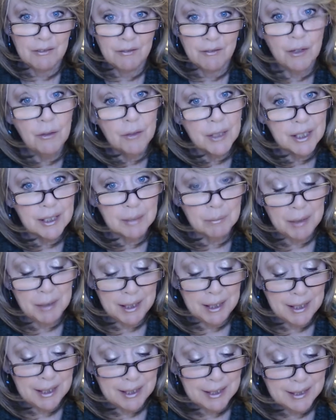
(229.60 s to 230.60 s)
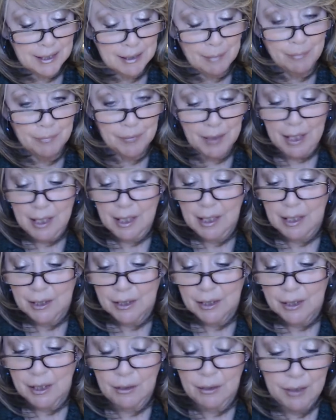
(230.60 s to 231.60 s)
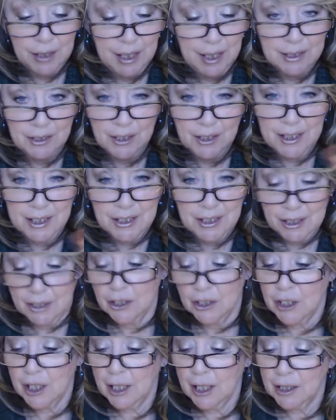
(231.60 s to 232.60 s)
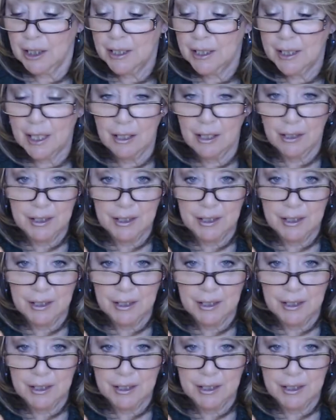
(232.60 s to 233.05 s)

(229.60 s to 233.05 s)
Focus, please. So yeah, so let's check this out.